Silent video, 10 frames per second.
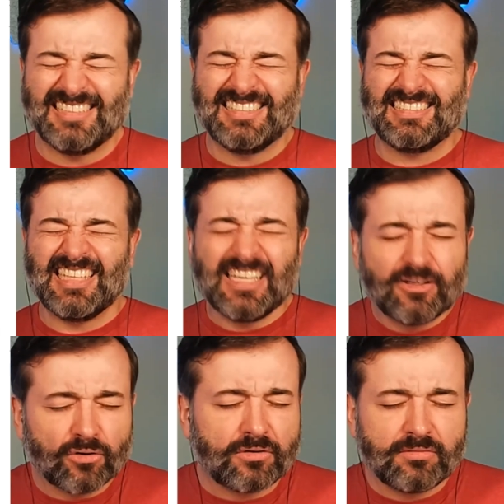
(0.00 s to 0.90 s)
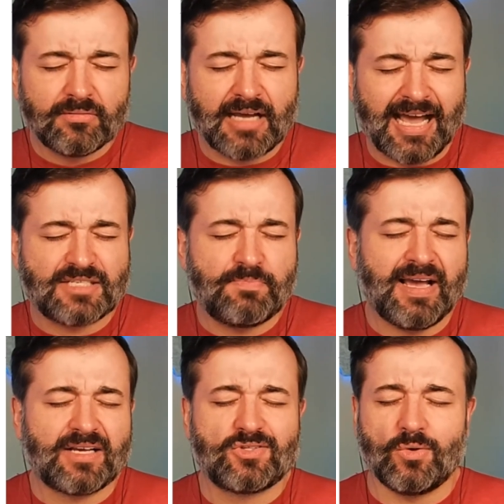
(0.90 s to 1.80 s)
legal
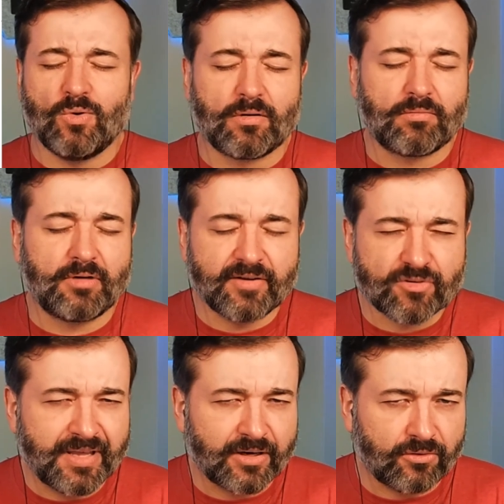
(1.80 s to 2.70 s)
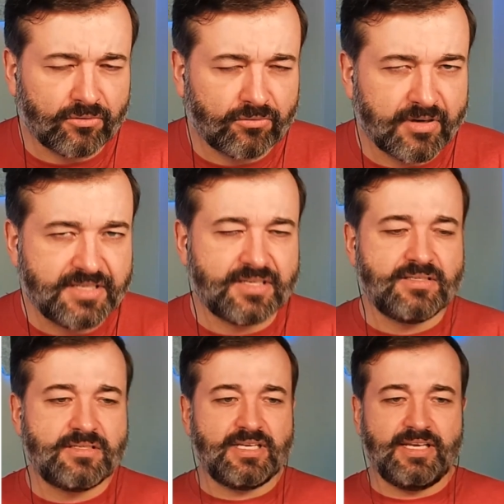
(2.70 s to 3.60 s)
aspects or governmental
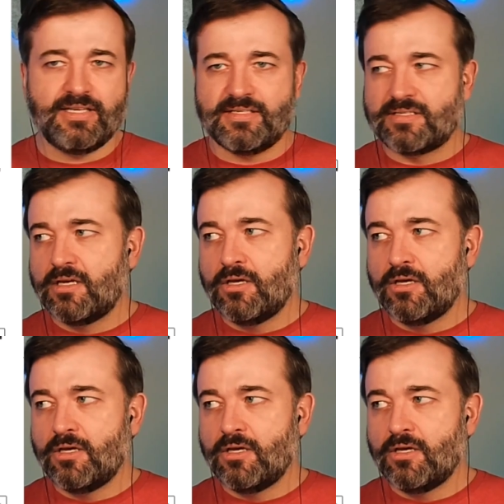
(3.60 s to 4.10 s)
reasons is